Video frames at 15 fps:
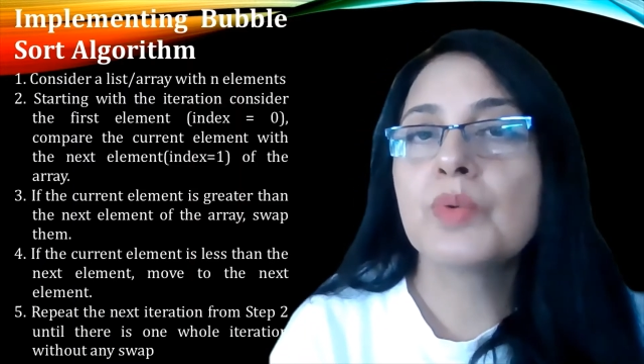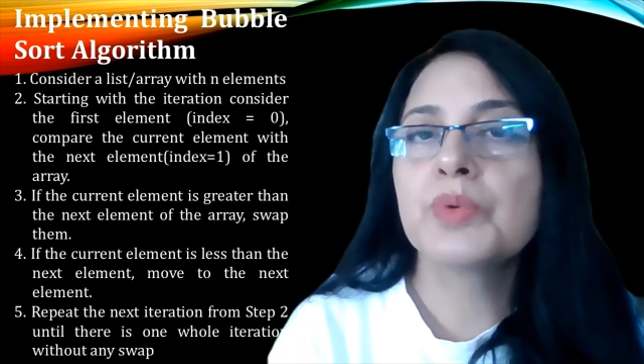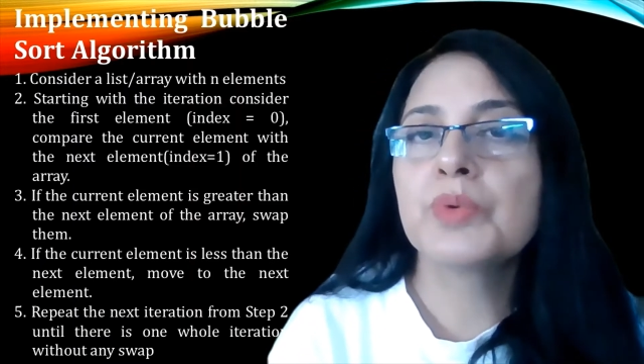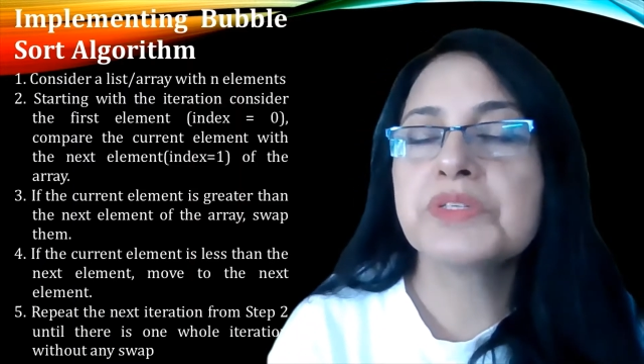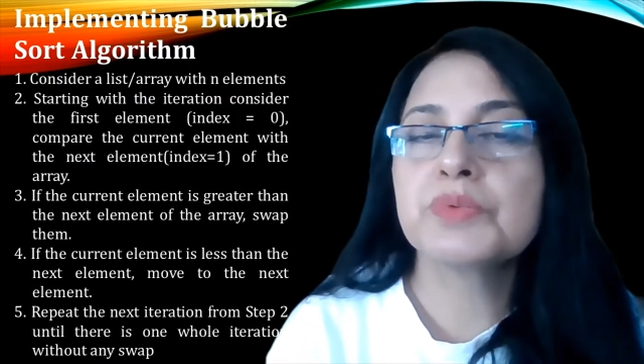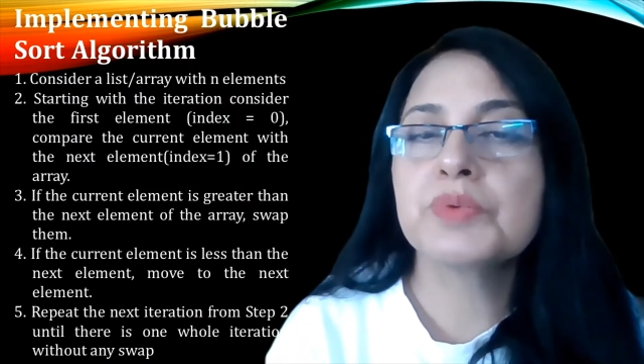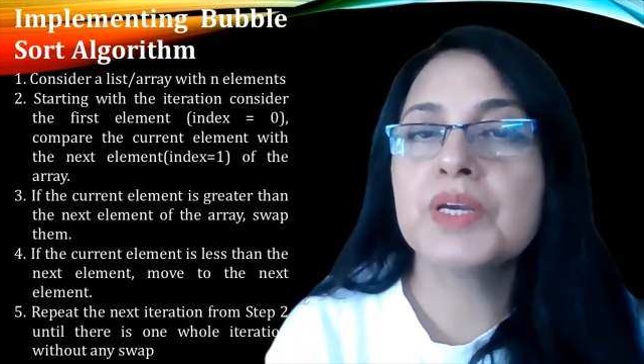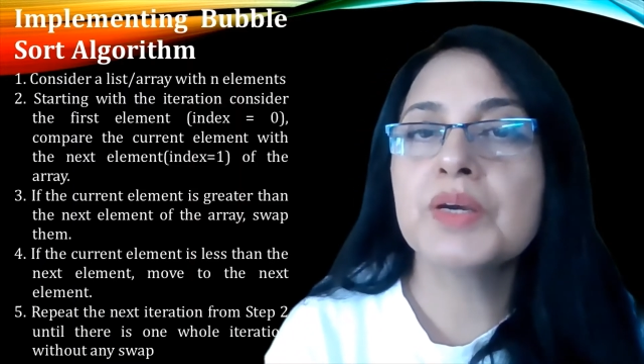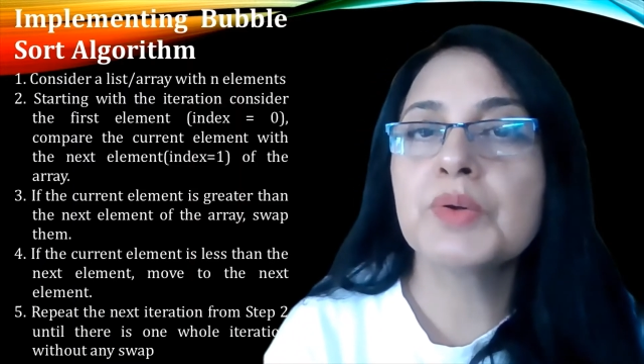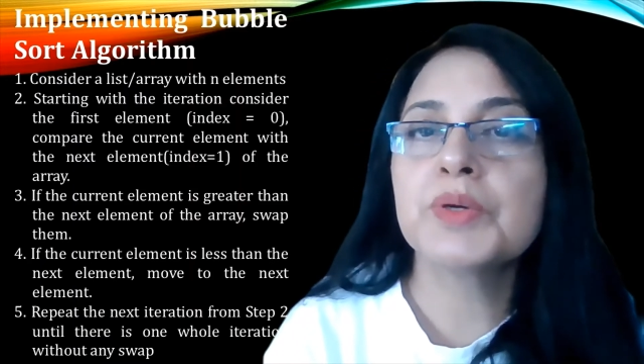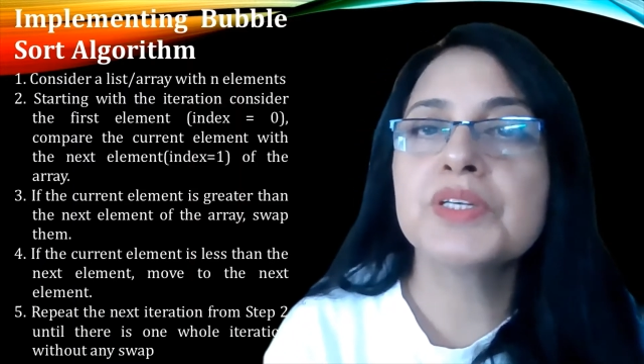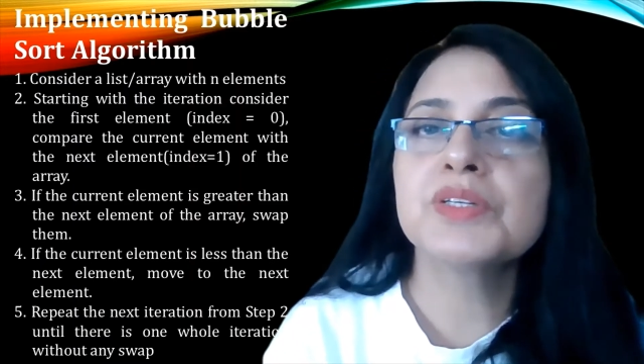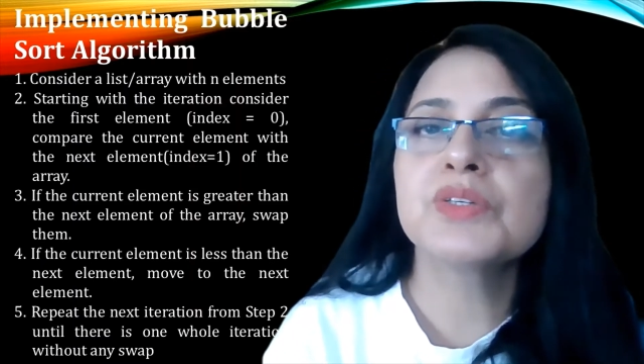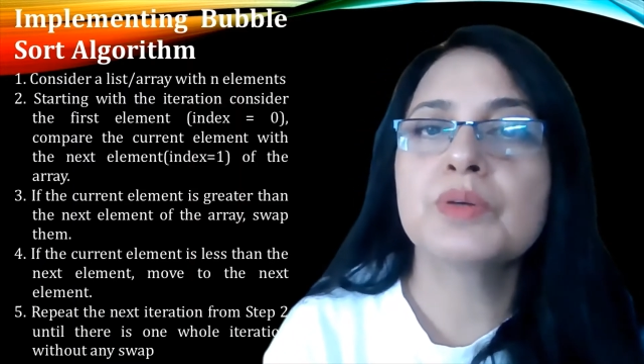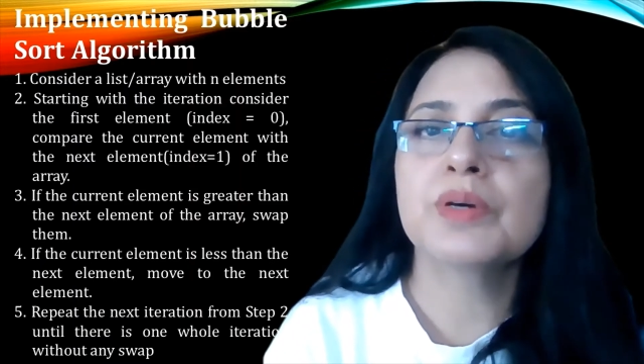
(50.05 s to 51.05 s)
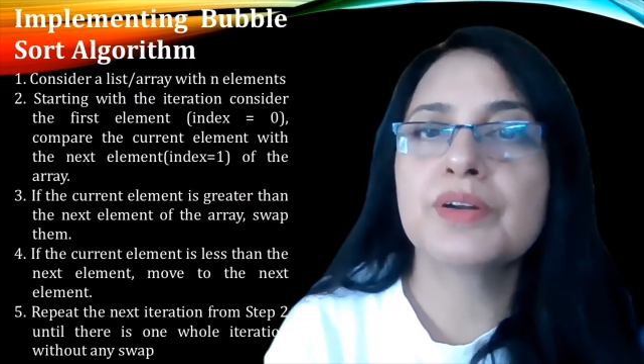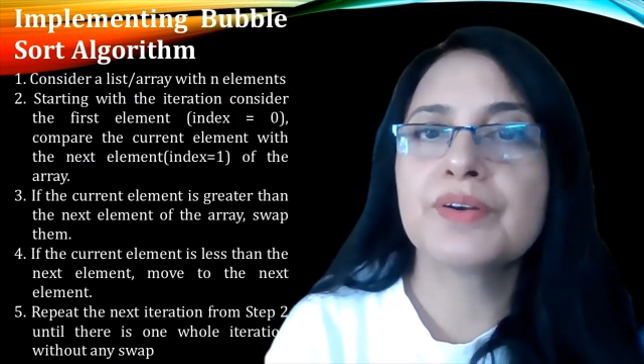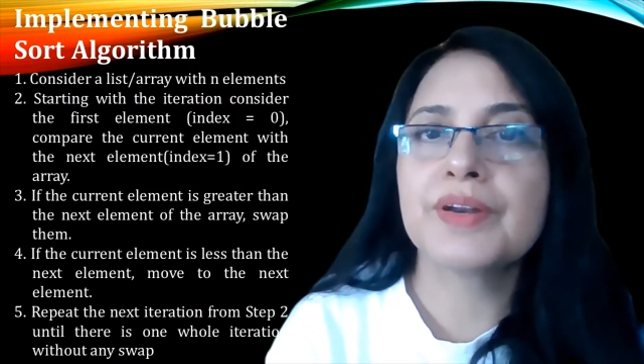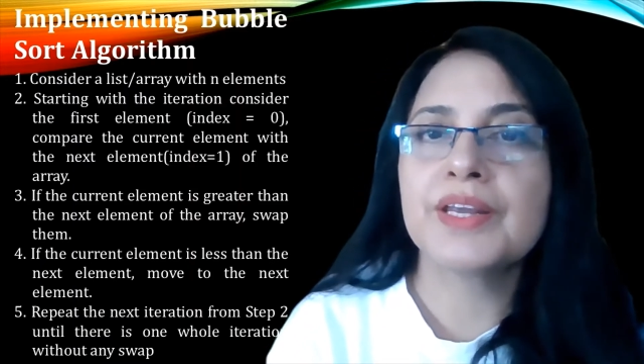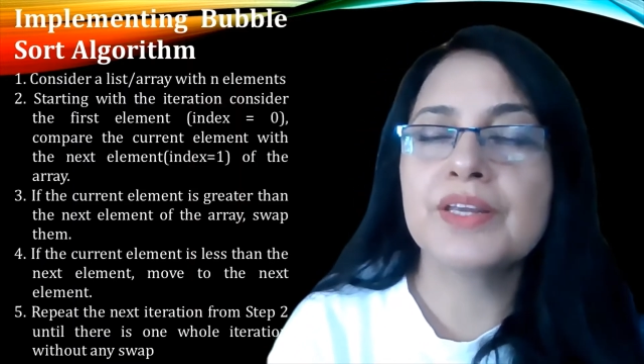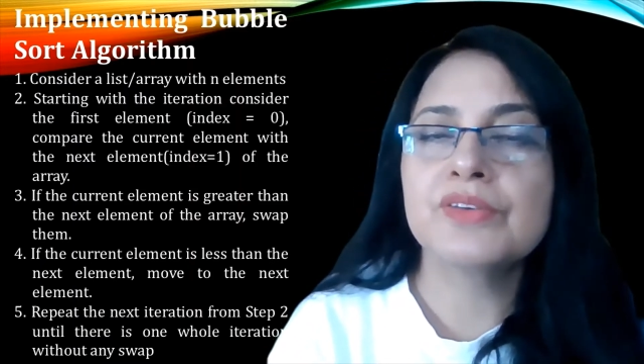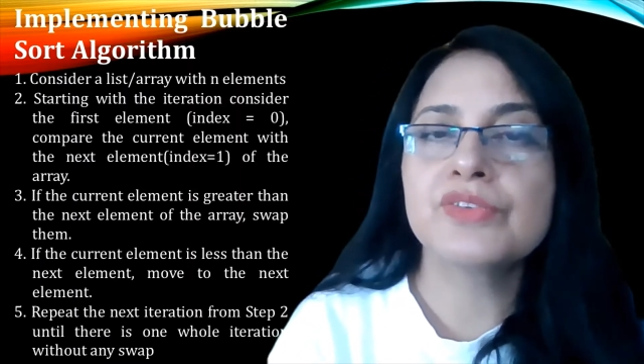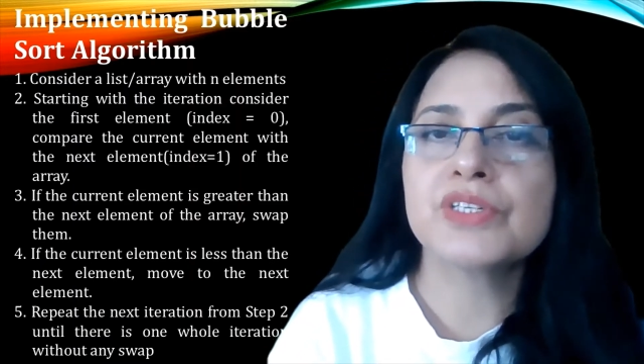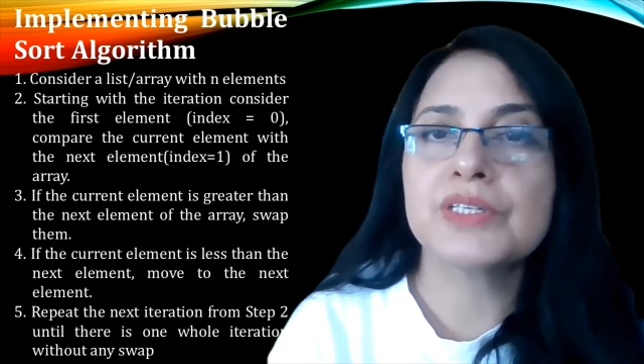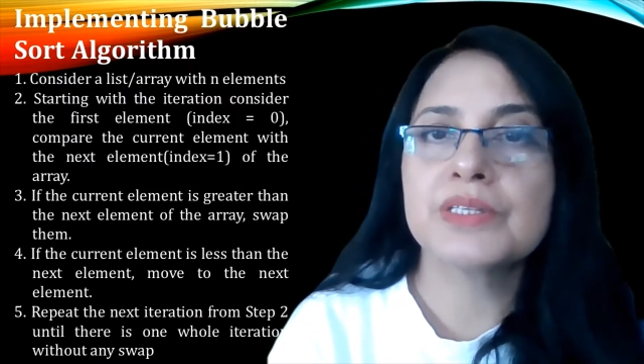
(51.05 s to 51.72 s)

which we are going to arrange